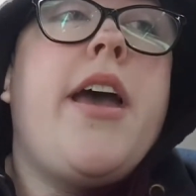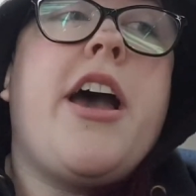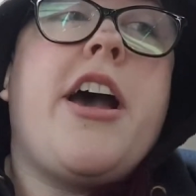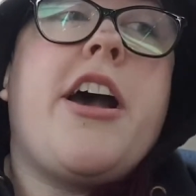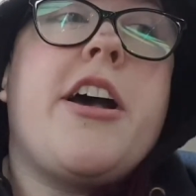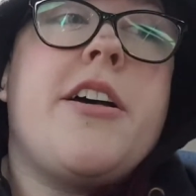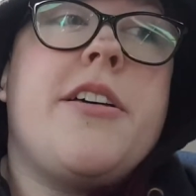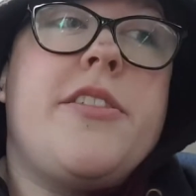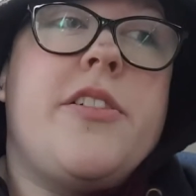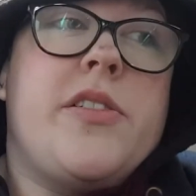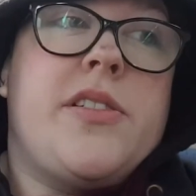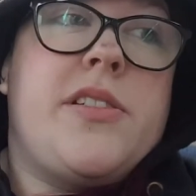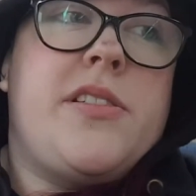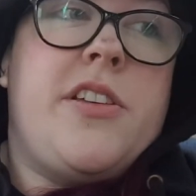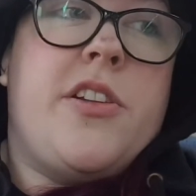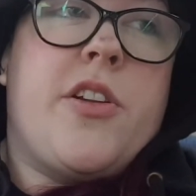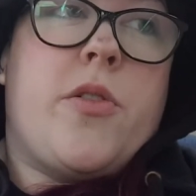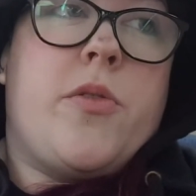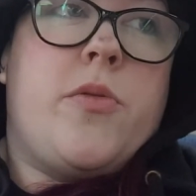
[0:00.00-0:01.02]

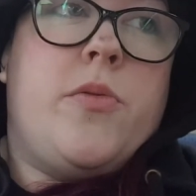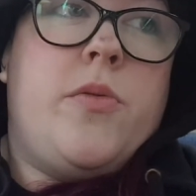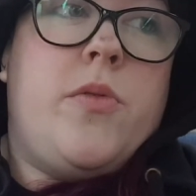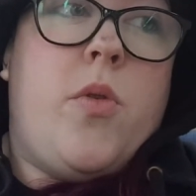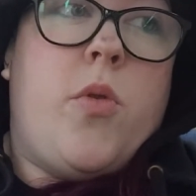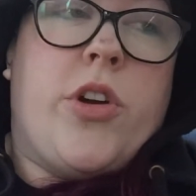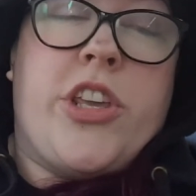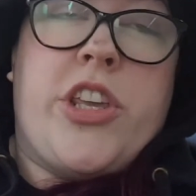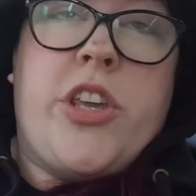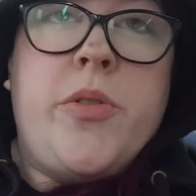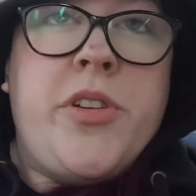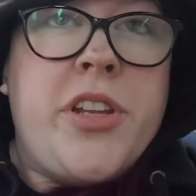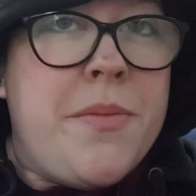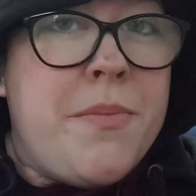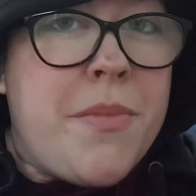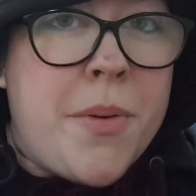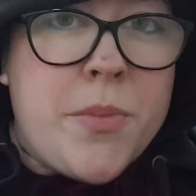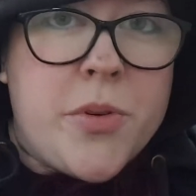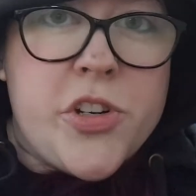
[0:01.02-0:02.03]
There's, you know, or
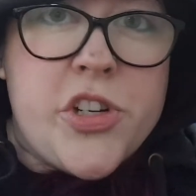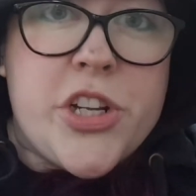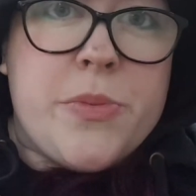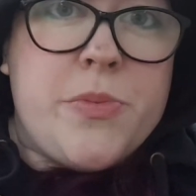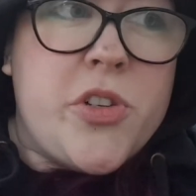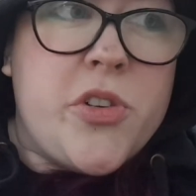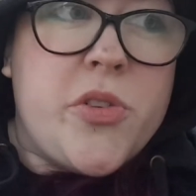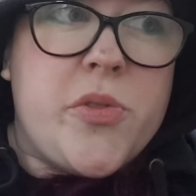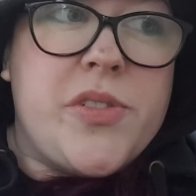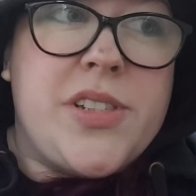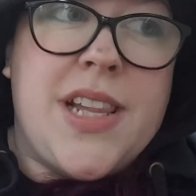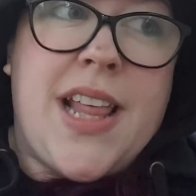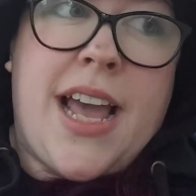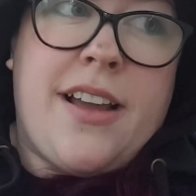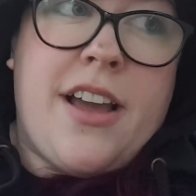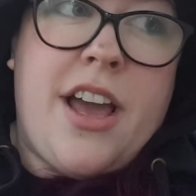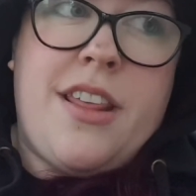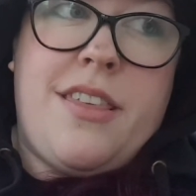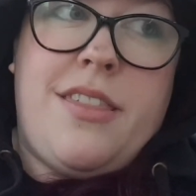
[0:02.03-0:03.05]
union membership dues and
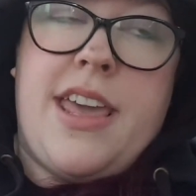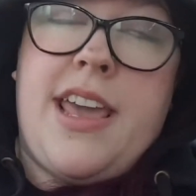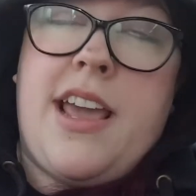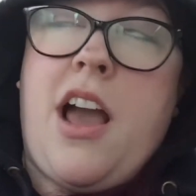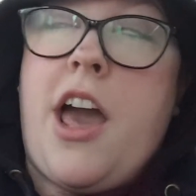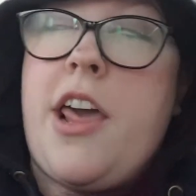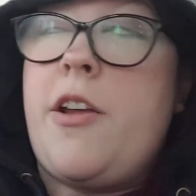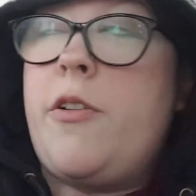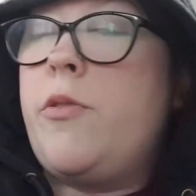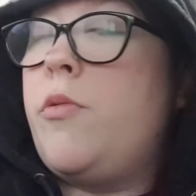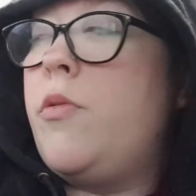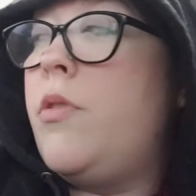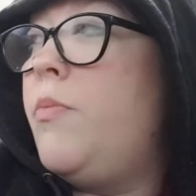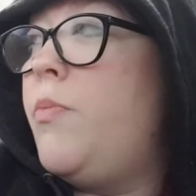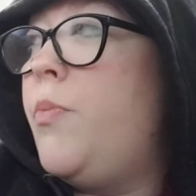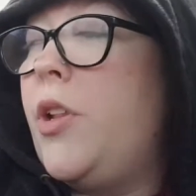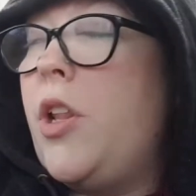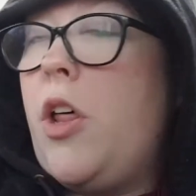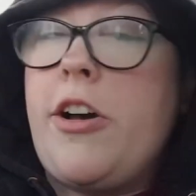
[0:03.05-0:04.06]
that kind of thing. I
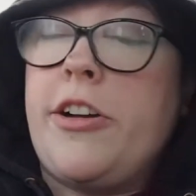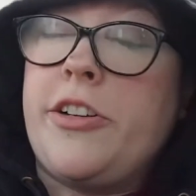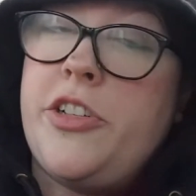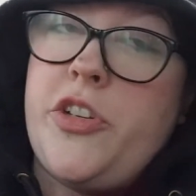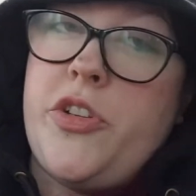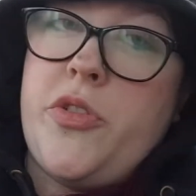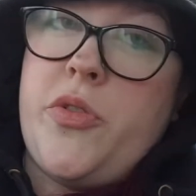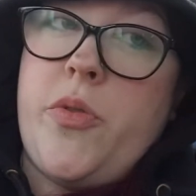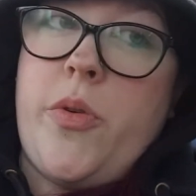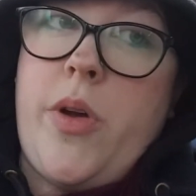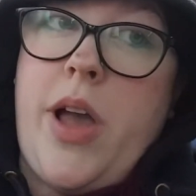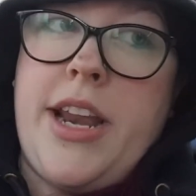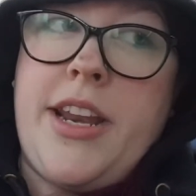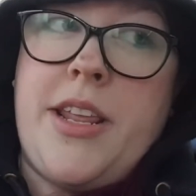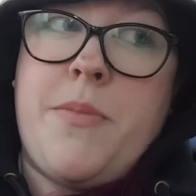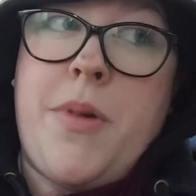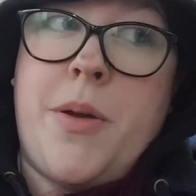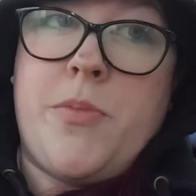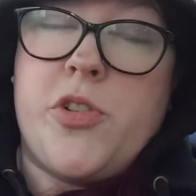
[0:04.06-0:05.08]
don't belong to
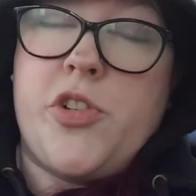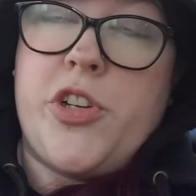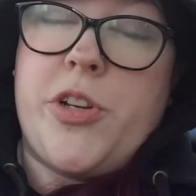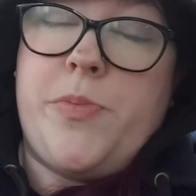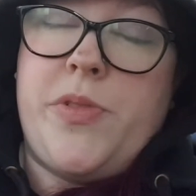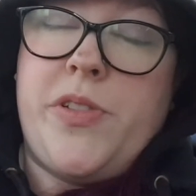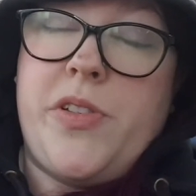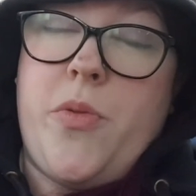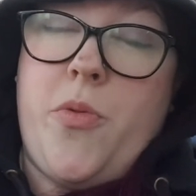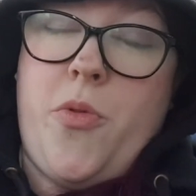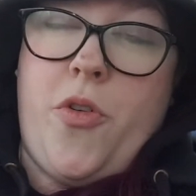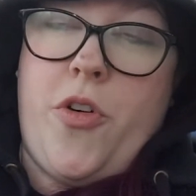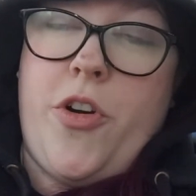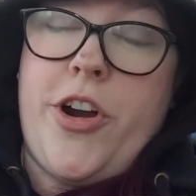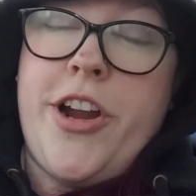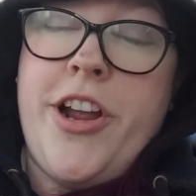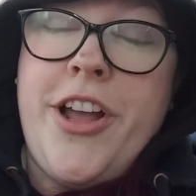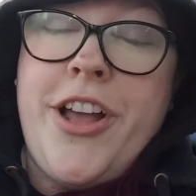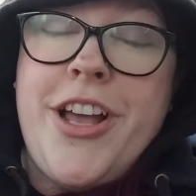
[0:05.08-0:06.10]
any memberships
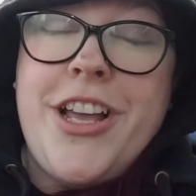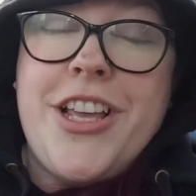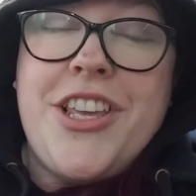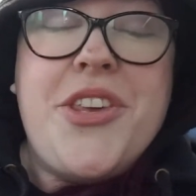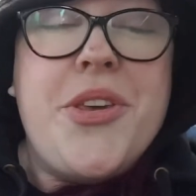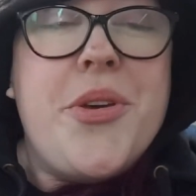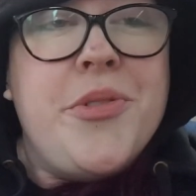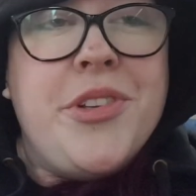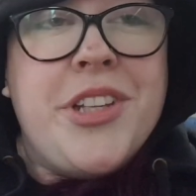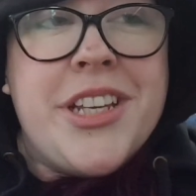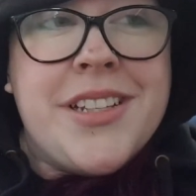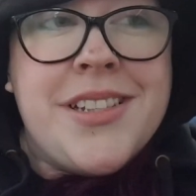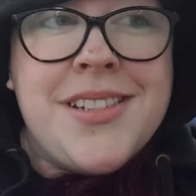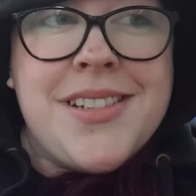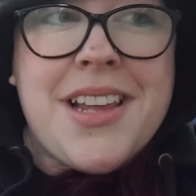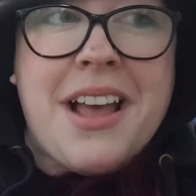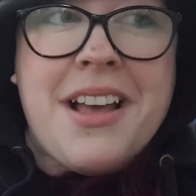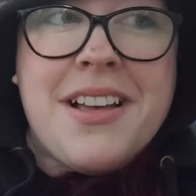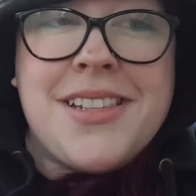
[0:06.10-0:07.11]
or
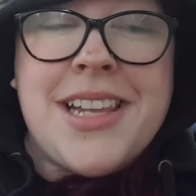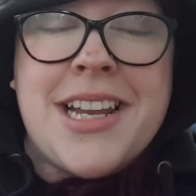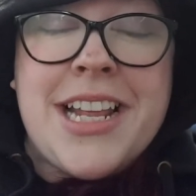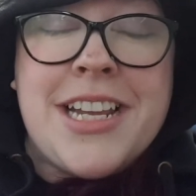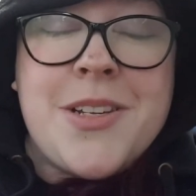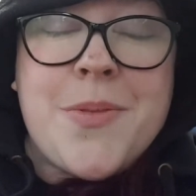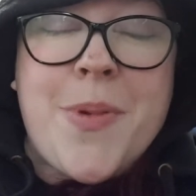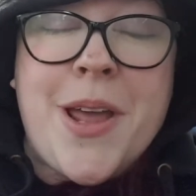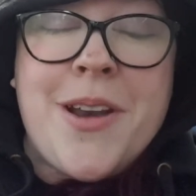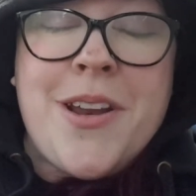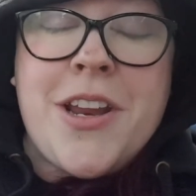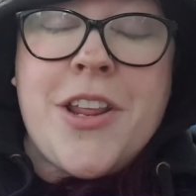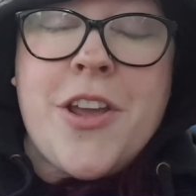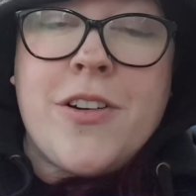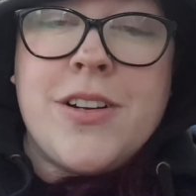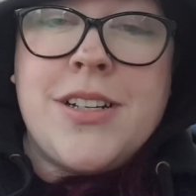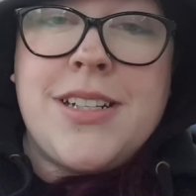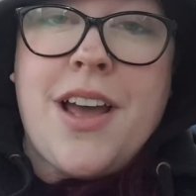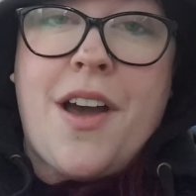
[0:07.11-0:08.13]
unions as an independent
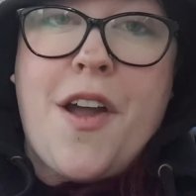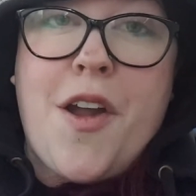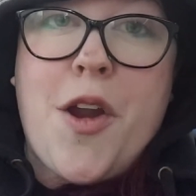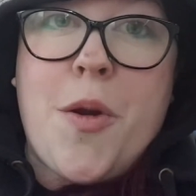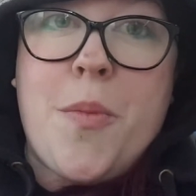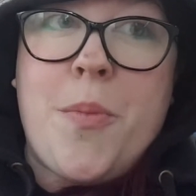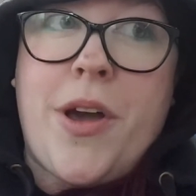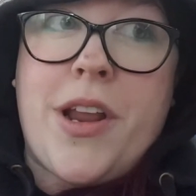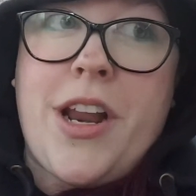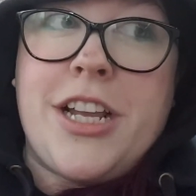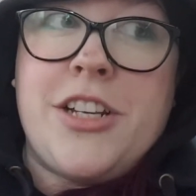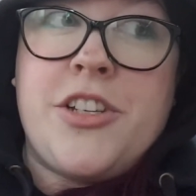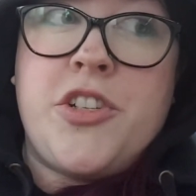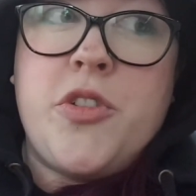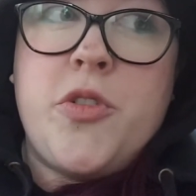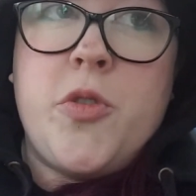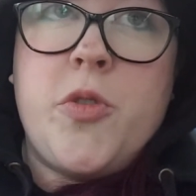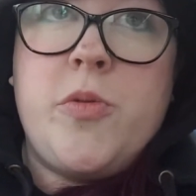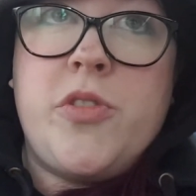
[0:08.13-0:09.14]
yarn dyer, but I
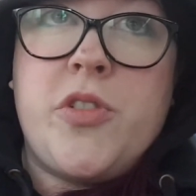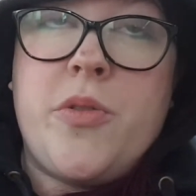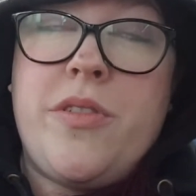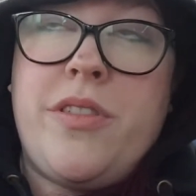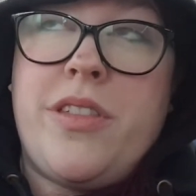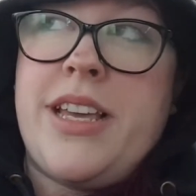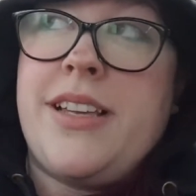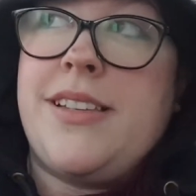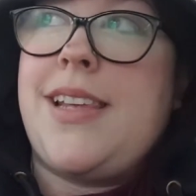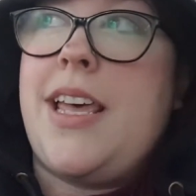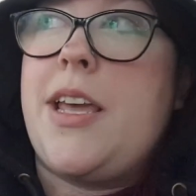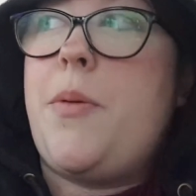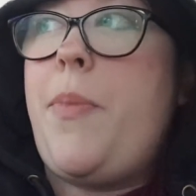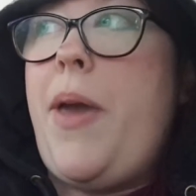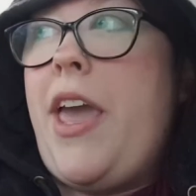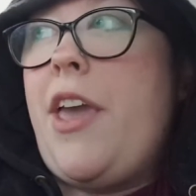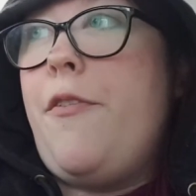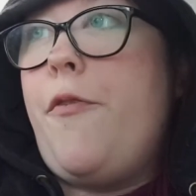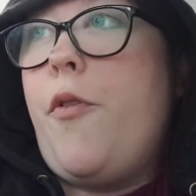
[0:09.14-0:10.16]
do things like
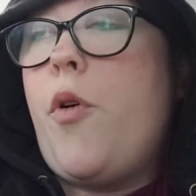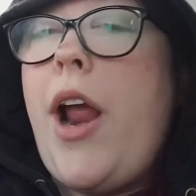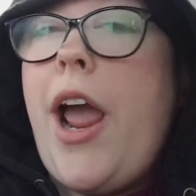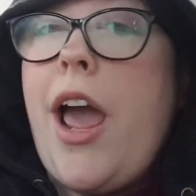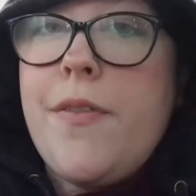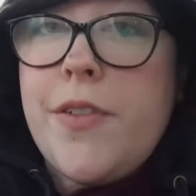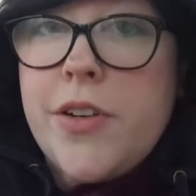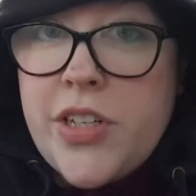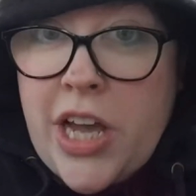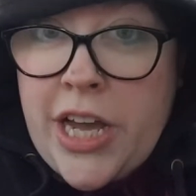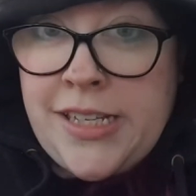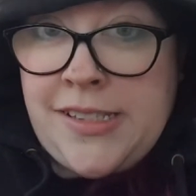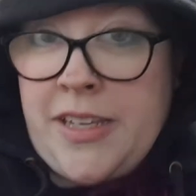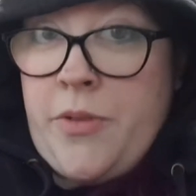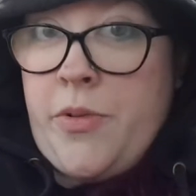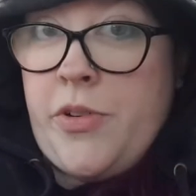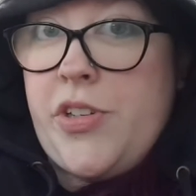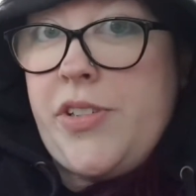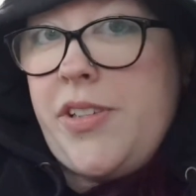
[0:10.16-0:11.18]
pay for
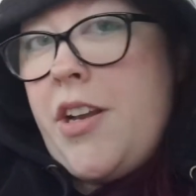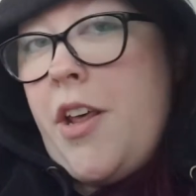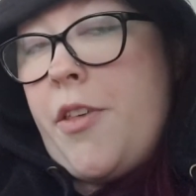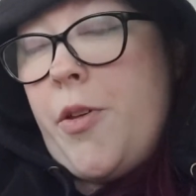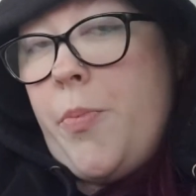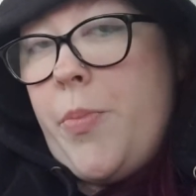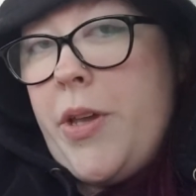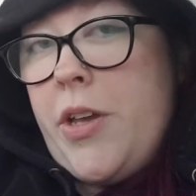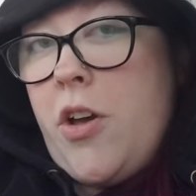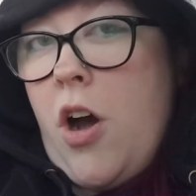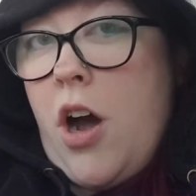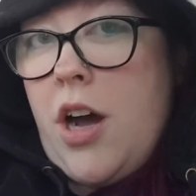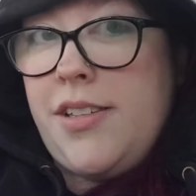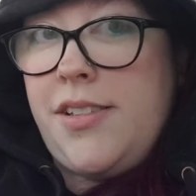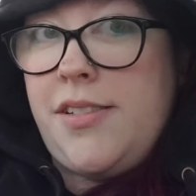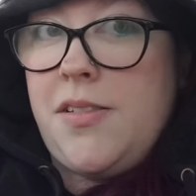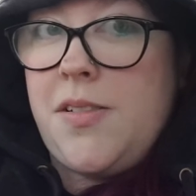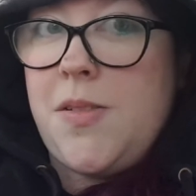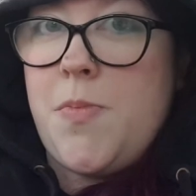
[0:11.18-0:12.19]
advertising, which is another big
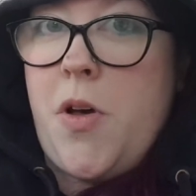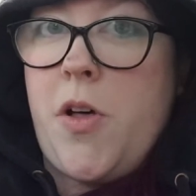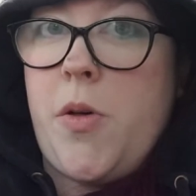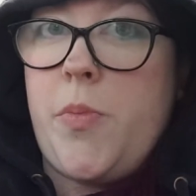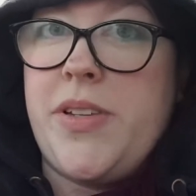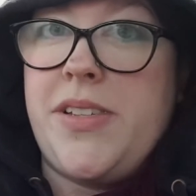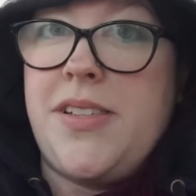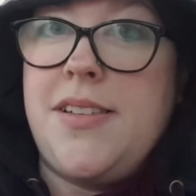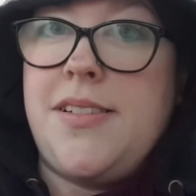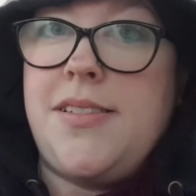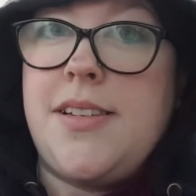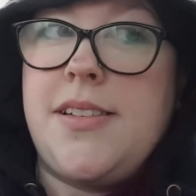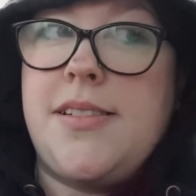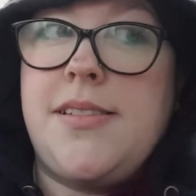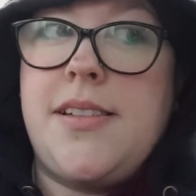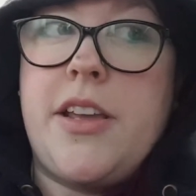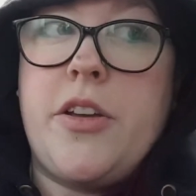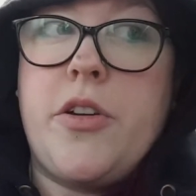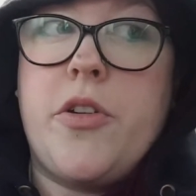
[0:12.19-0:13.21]
cost that small
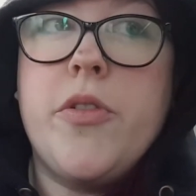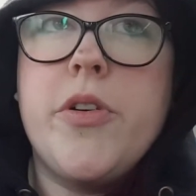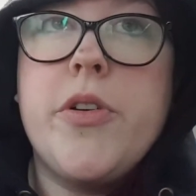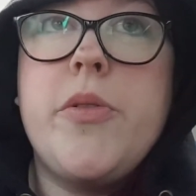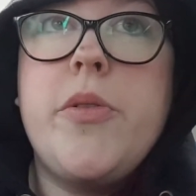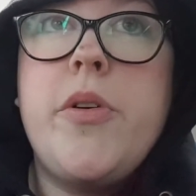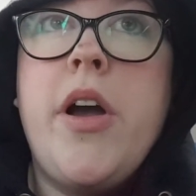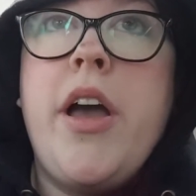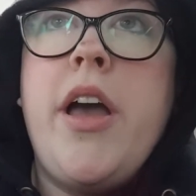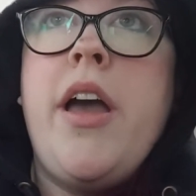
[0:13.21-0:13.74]
businesses accrue.